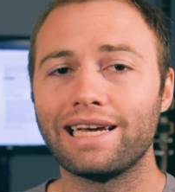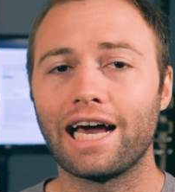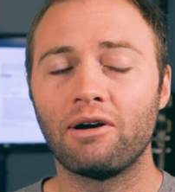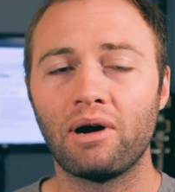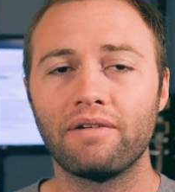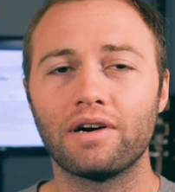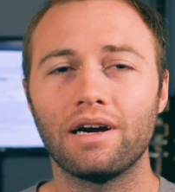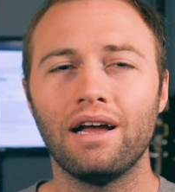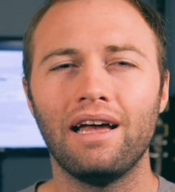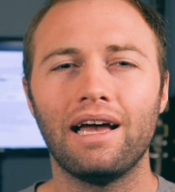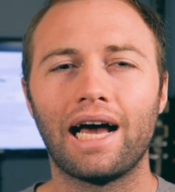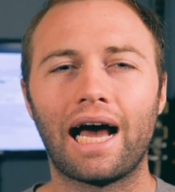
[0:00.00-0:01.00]
However,
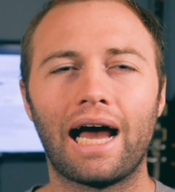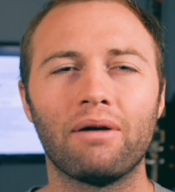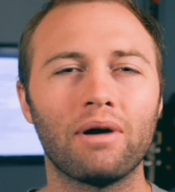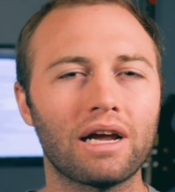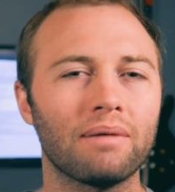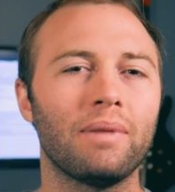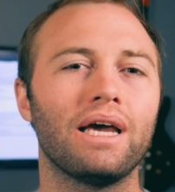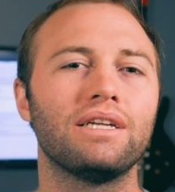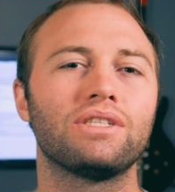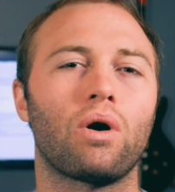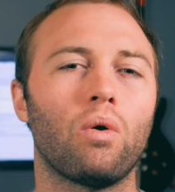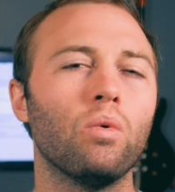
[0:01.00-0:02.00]
I
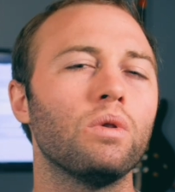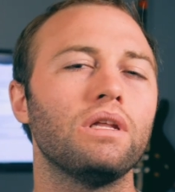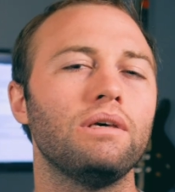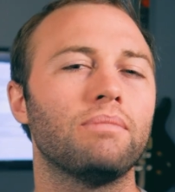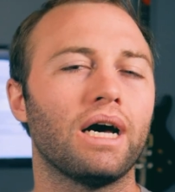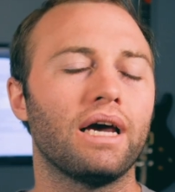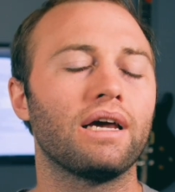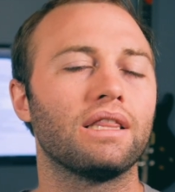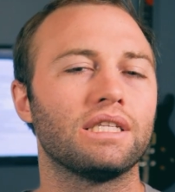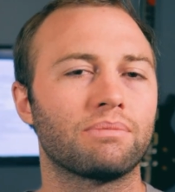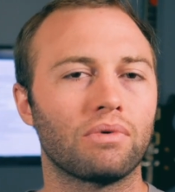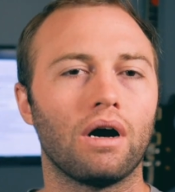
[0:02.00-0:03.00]
recommend only buying
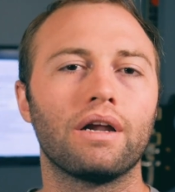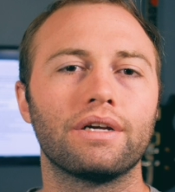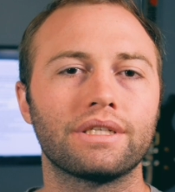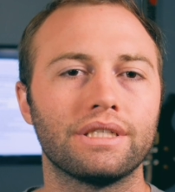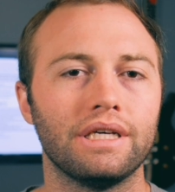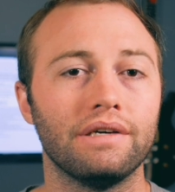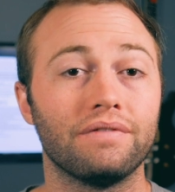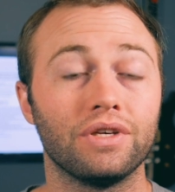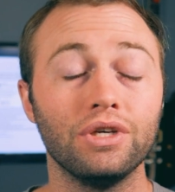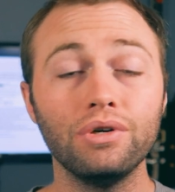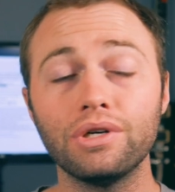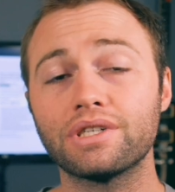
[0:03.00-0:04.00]
this product if
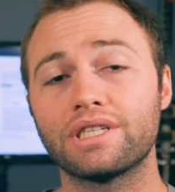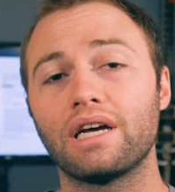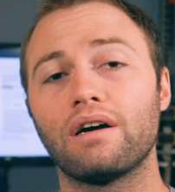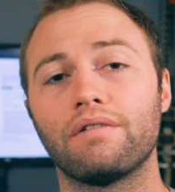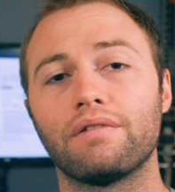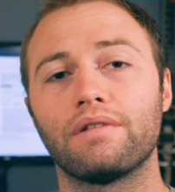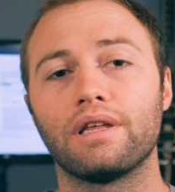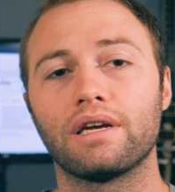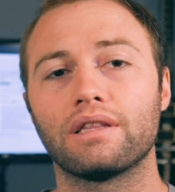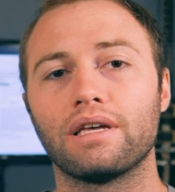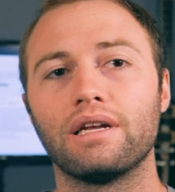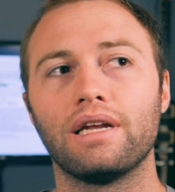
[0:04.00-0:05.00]
you yourself
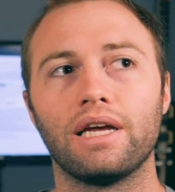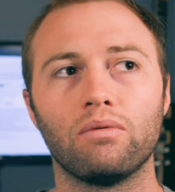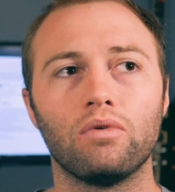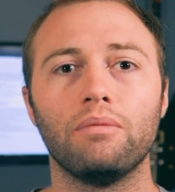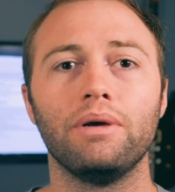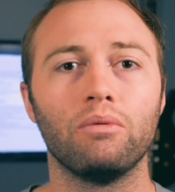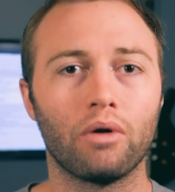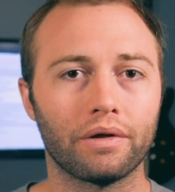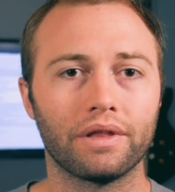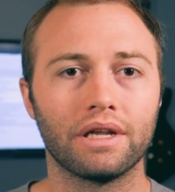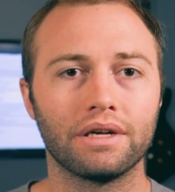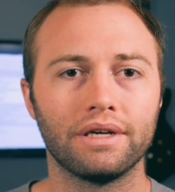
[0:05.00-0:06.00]
think that it will be
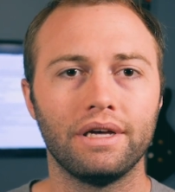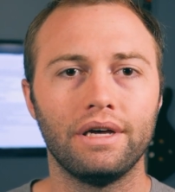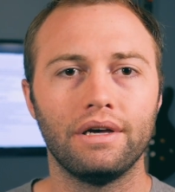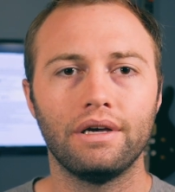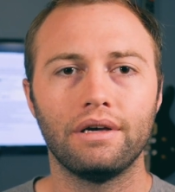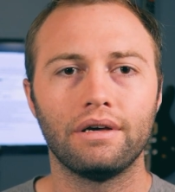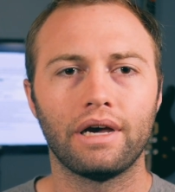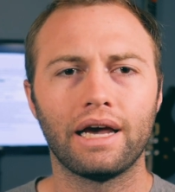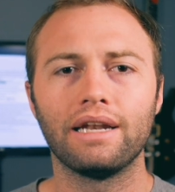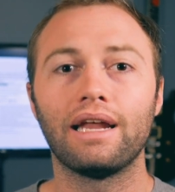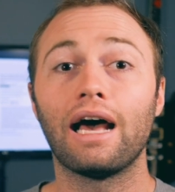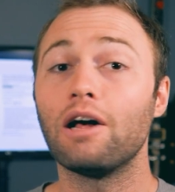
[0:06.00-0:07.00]
worth it.
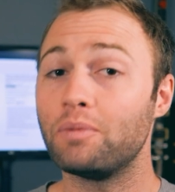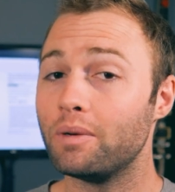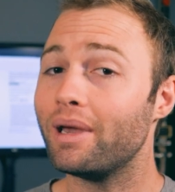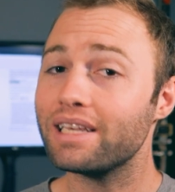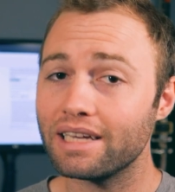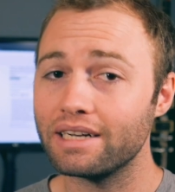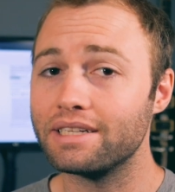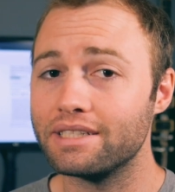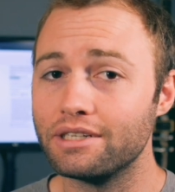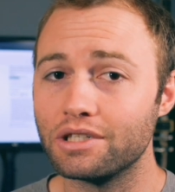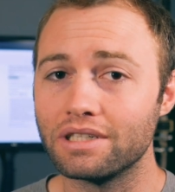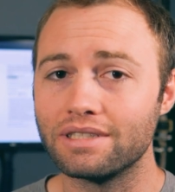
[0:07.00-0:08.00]
And to help you make that
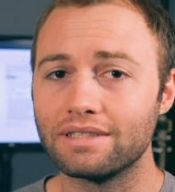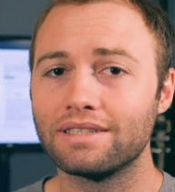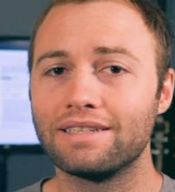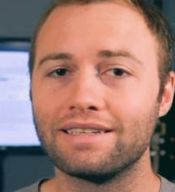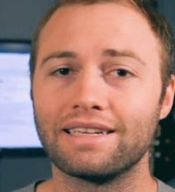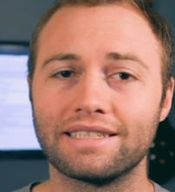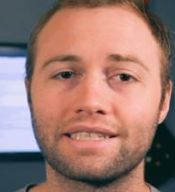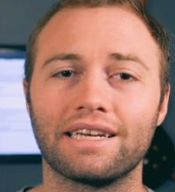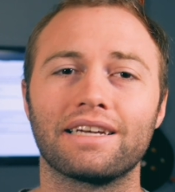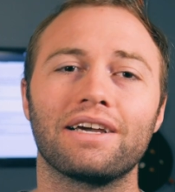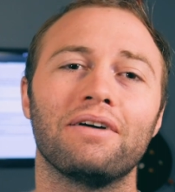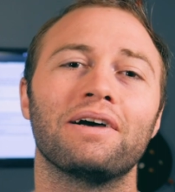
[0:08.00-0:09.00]
decision, let's
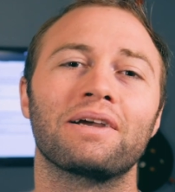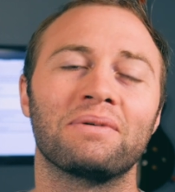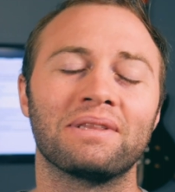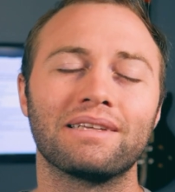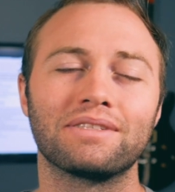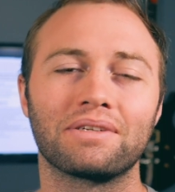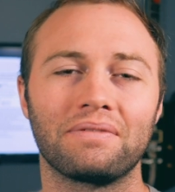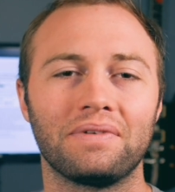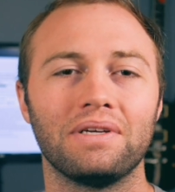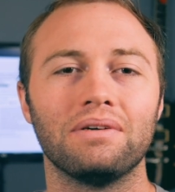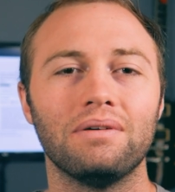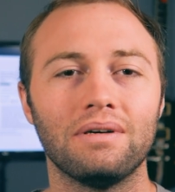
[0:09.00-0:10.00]
get going with this
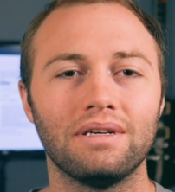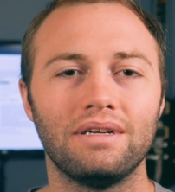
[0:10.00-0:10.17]
review.